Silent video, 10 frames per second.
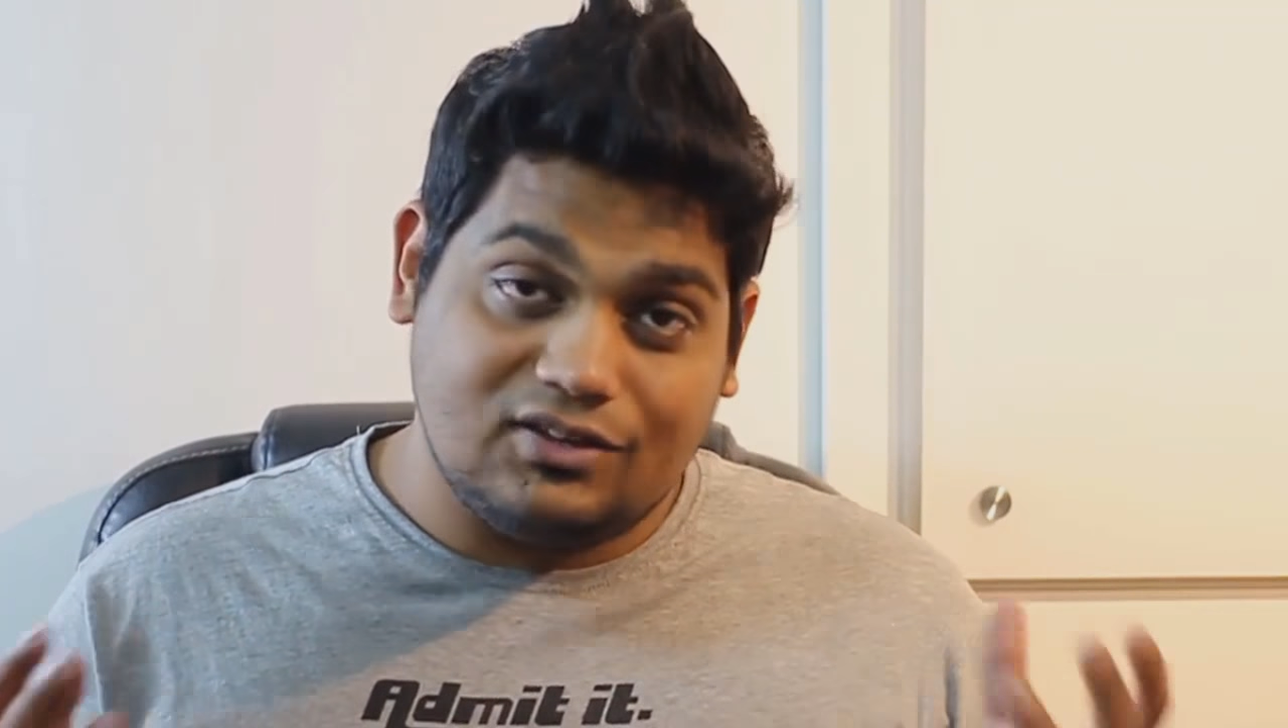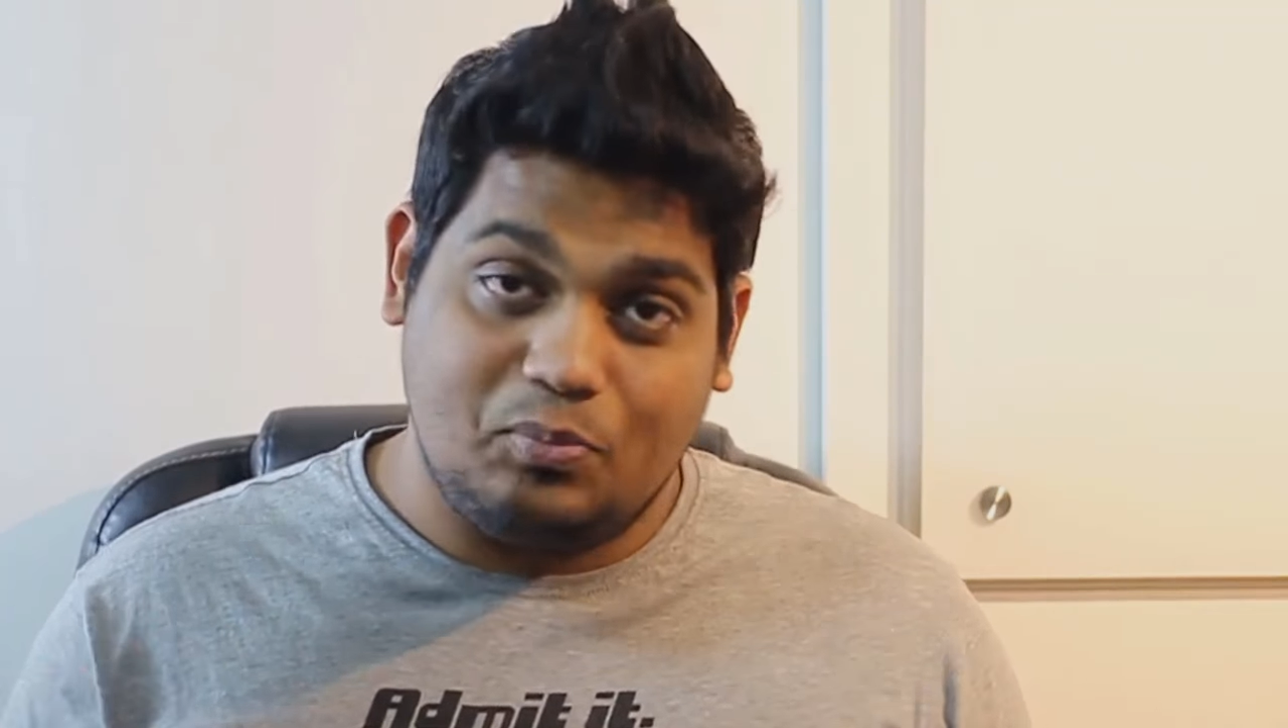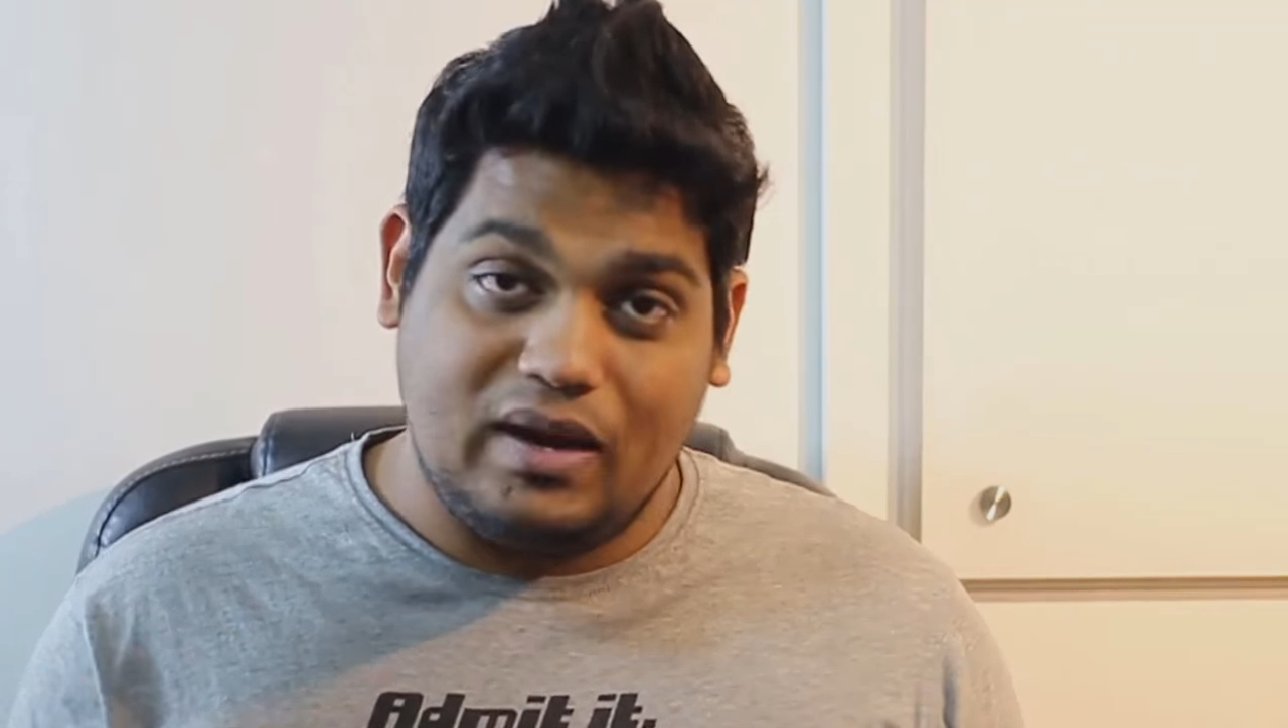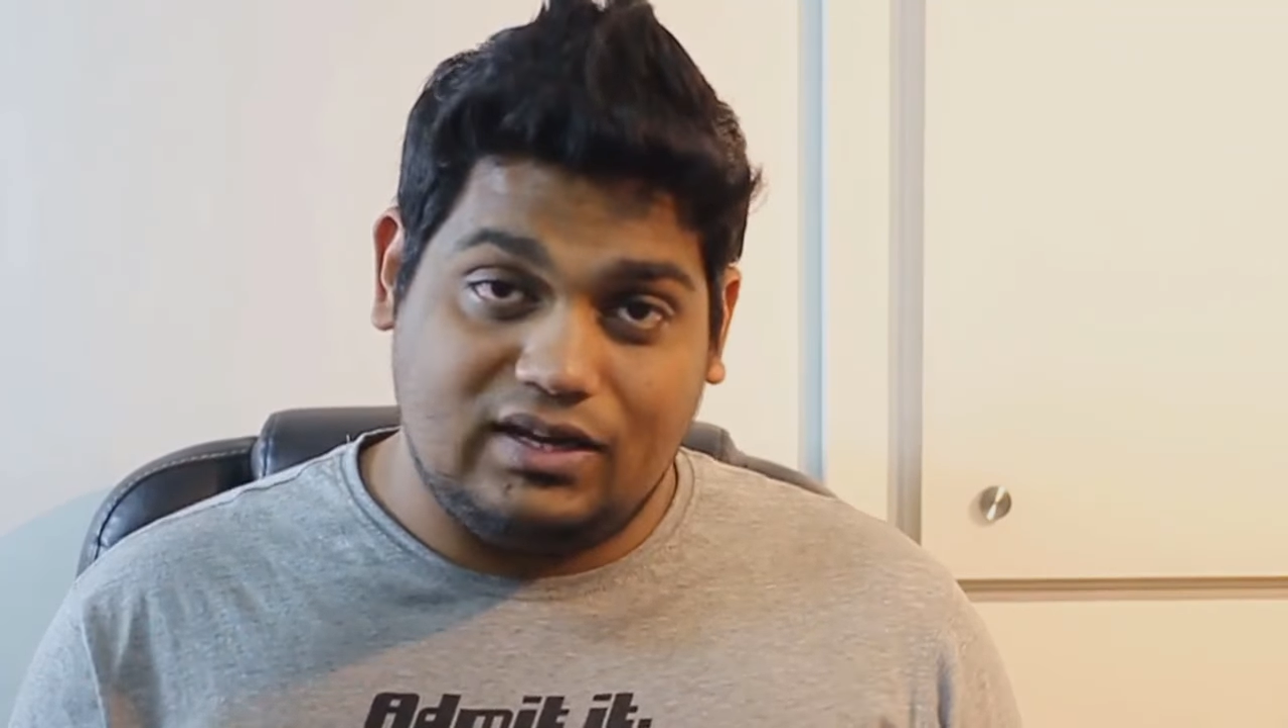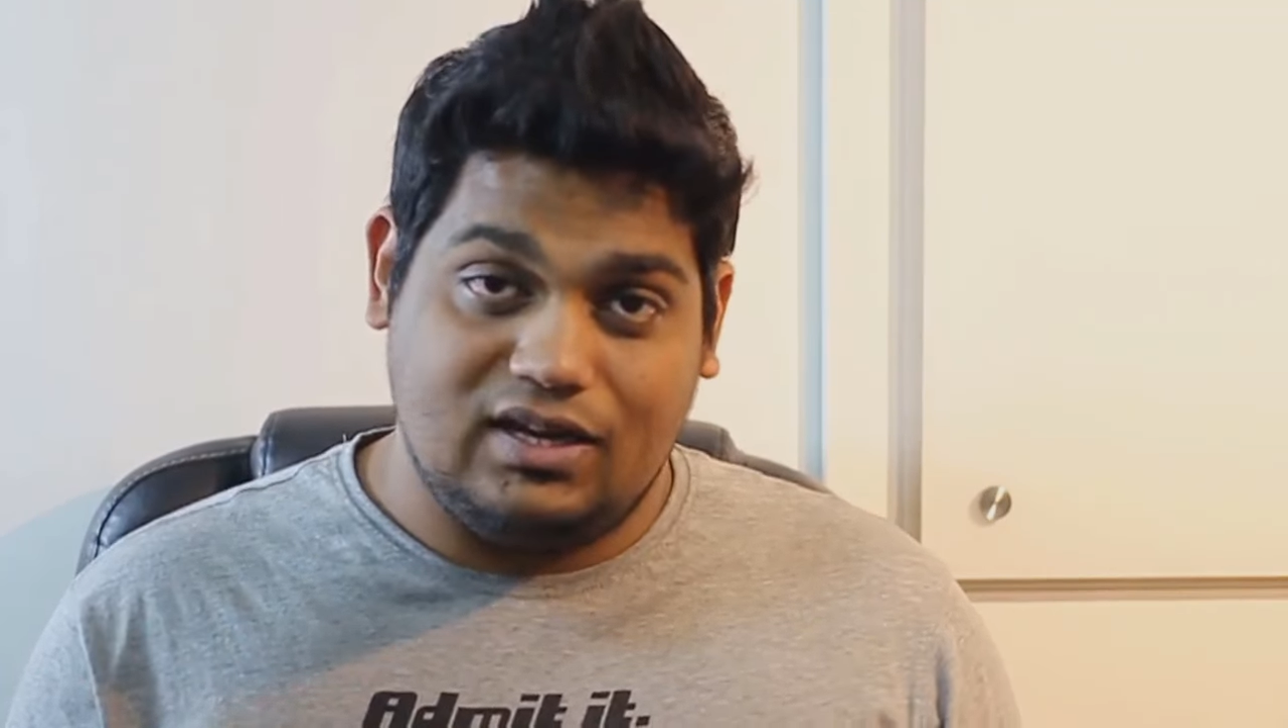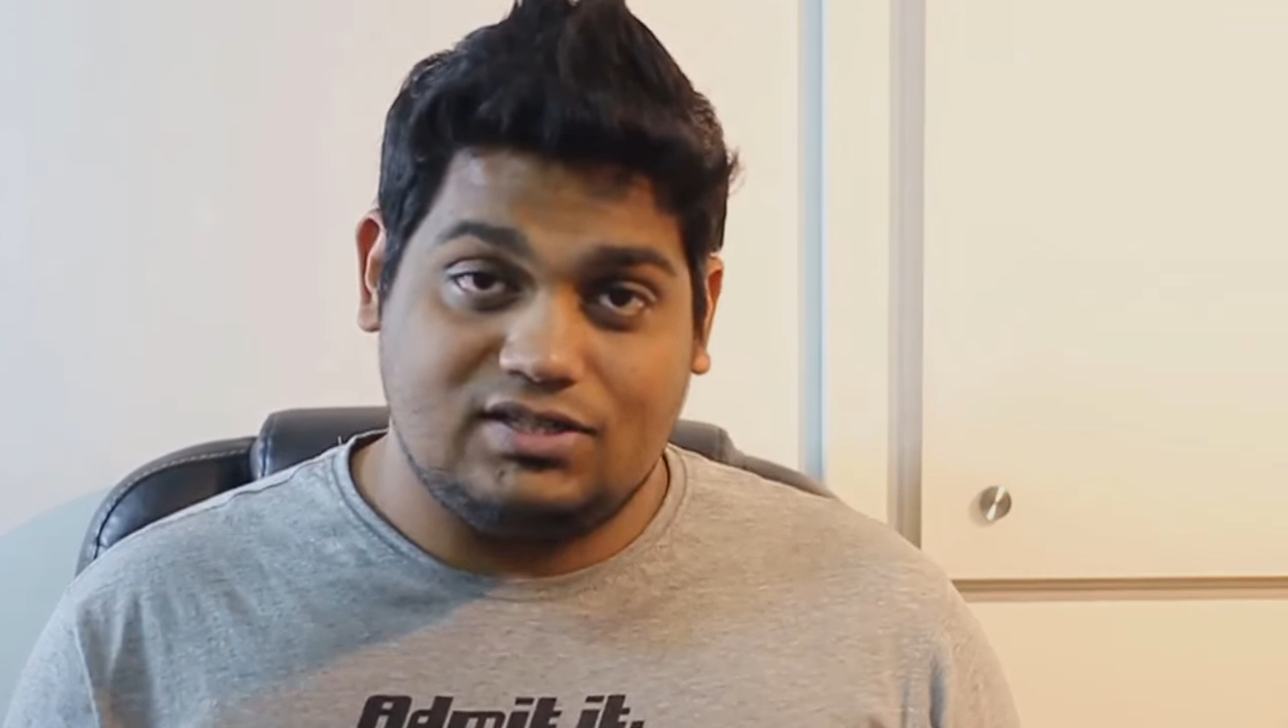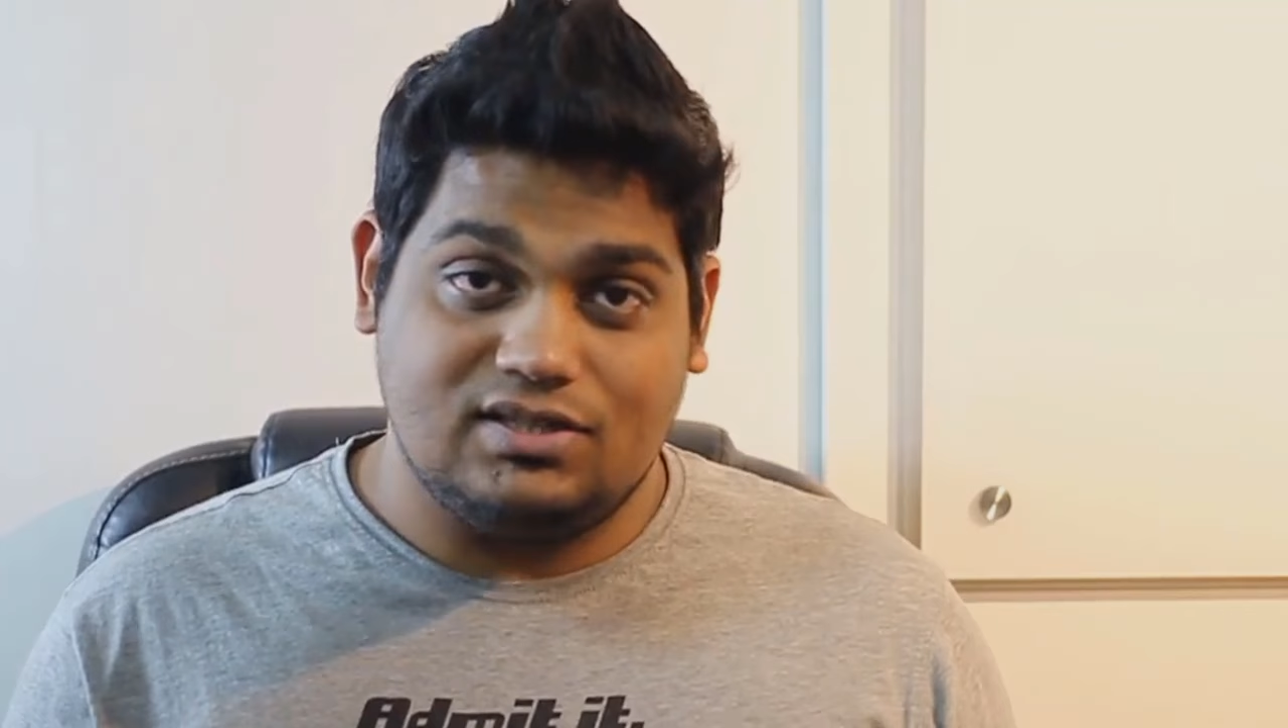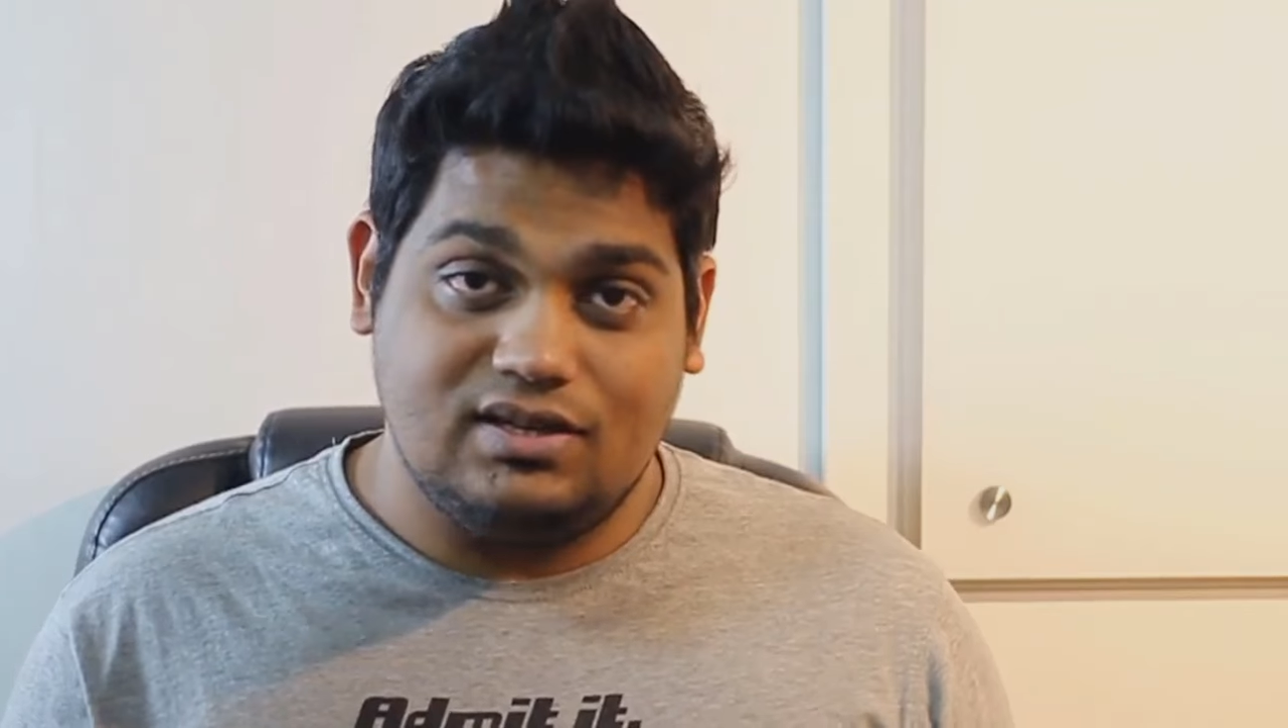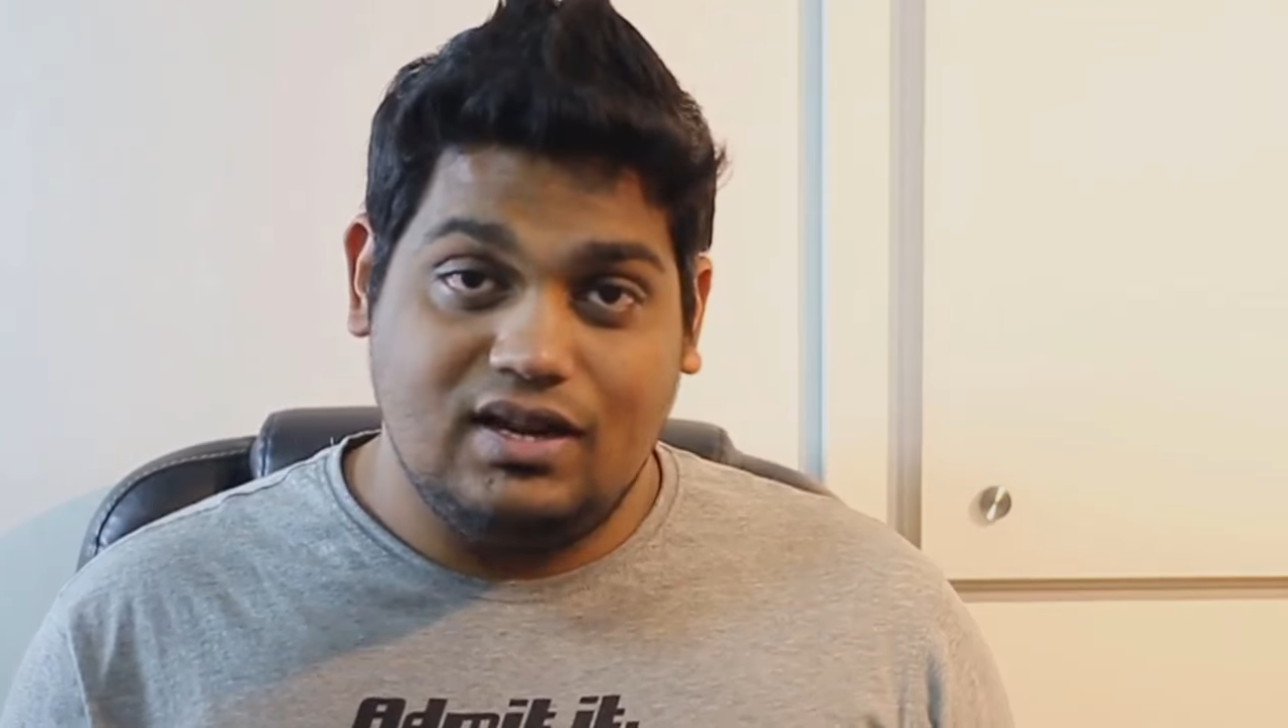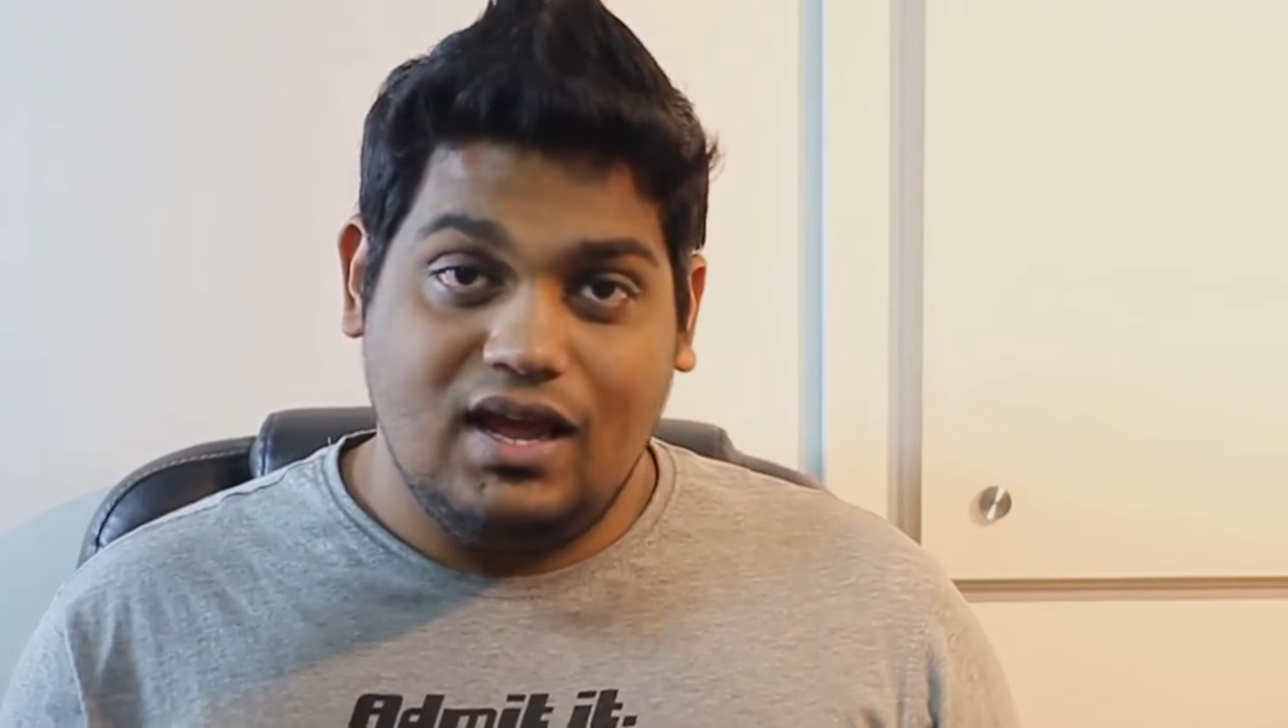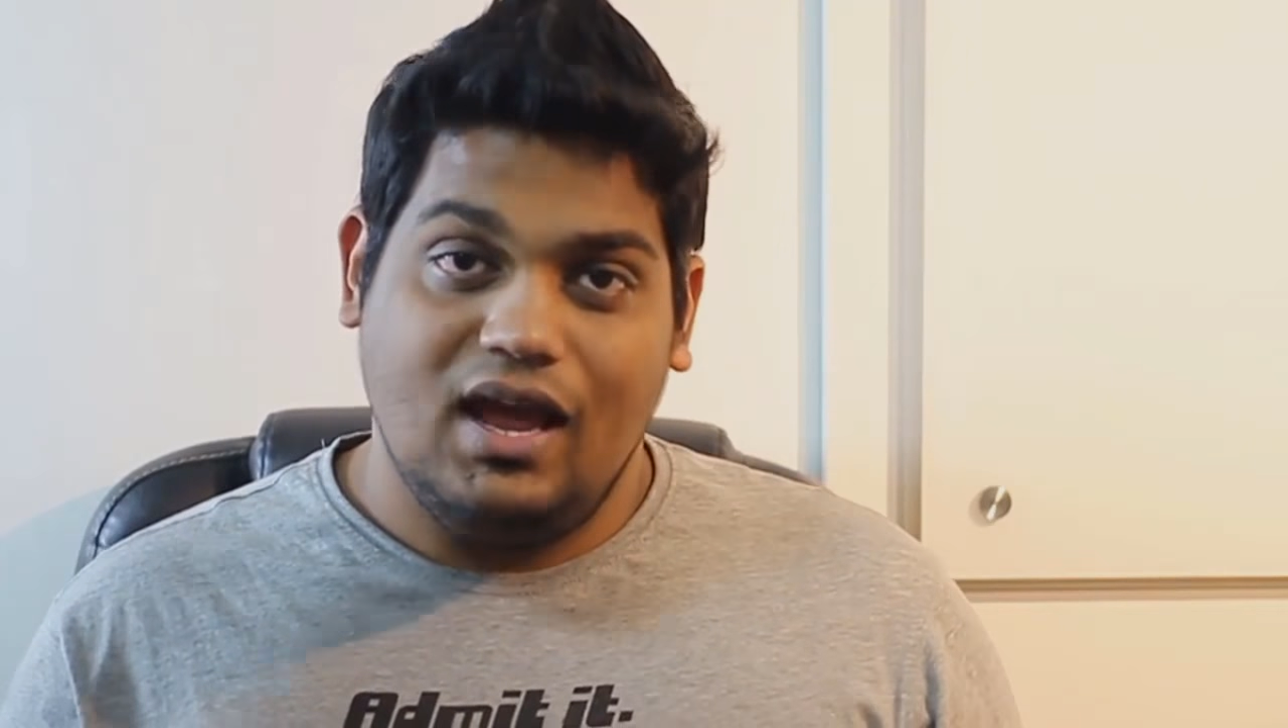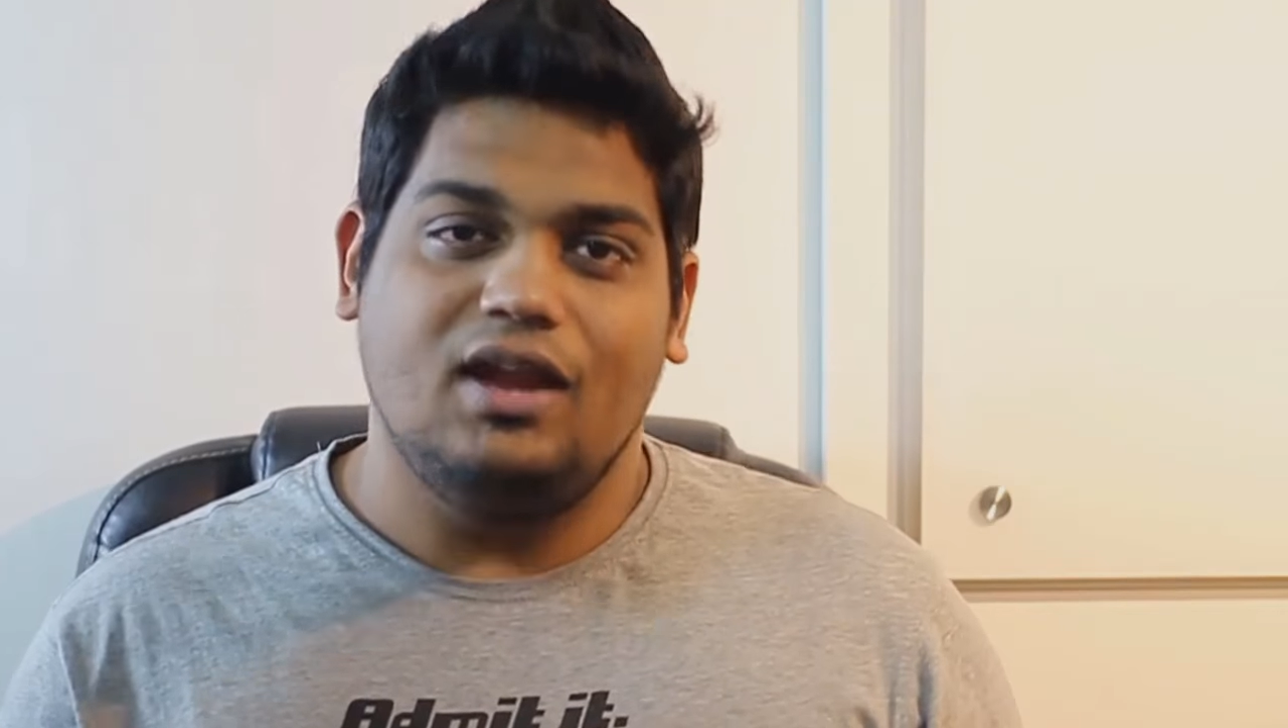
expectation,